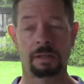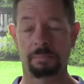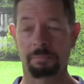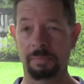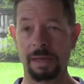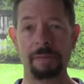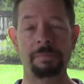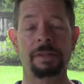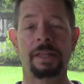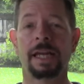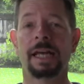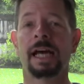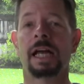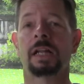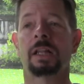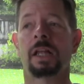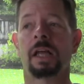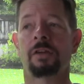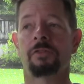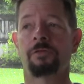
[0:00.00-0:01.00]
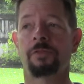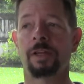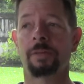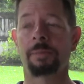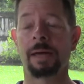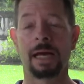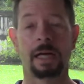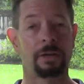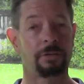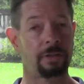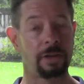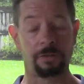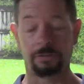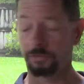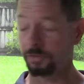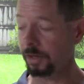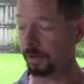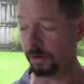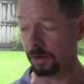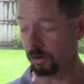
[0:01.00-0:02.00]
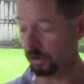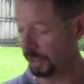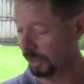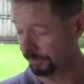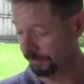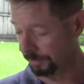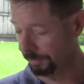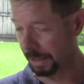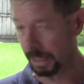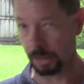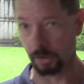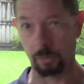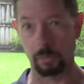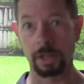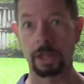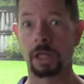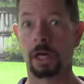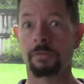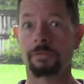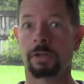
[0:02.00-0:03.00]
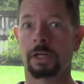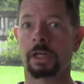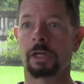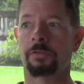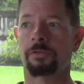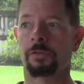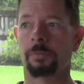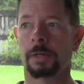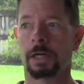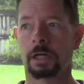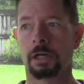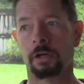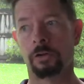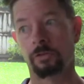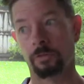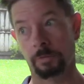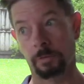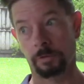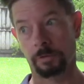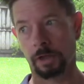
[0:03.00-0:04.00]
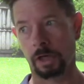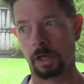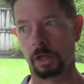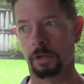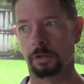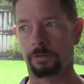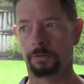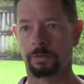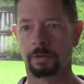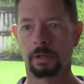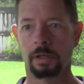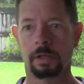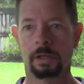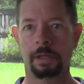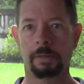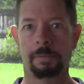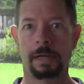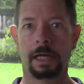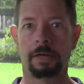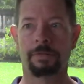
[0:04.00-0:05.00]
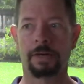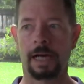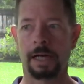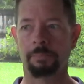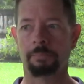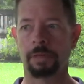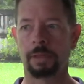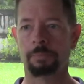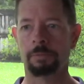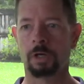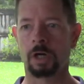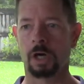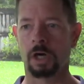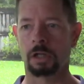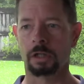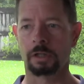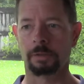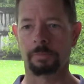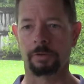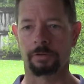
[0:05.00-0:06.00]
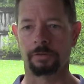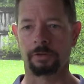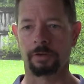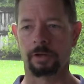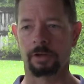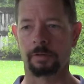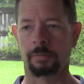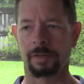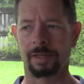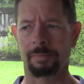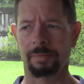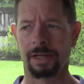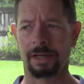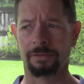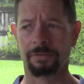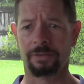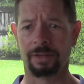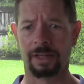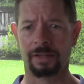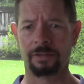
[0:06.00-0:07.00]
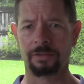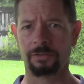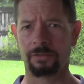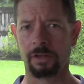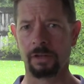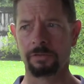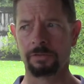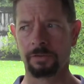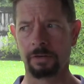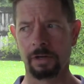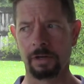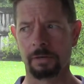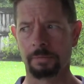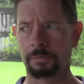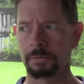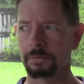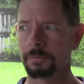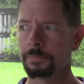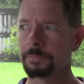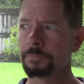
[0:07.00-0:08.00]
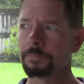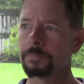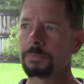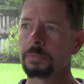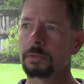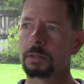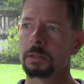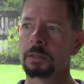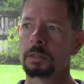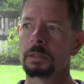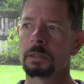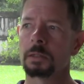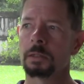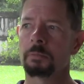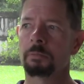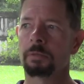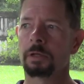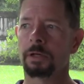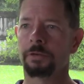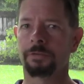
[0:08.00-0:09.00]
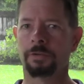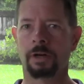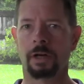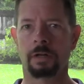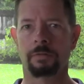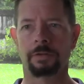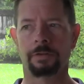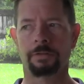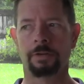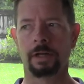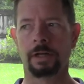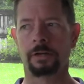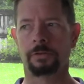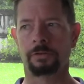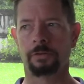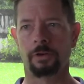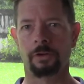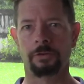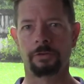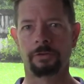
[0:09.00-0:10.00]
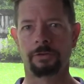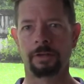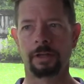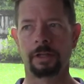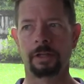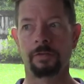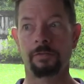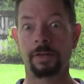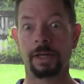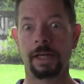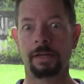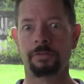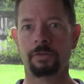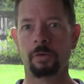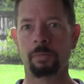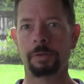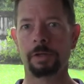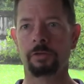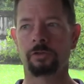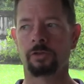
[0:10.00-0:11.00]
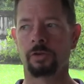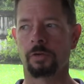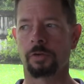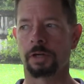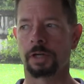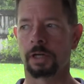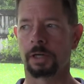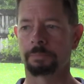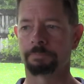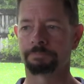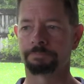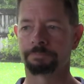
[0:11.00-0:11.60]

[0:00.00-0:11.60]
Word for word: Maybe they got a lot of feedback because yes, on every bottle, we love to hear from our customers call us. They might have gotten people calling them or sending them emails saying this stuff's terrible. Because then all of a sudden I started seeing the VSOP showing up.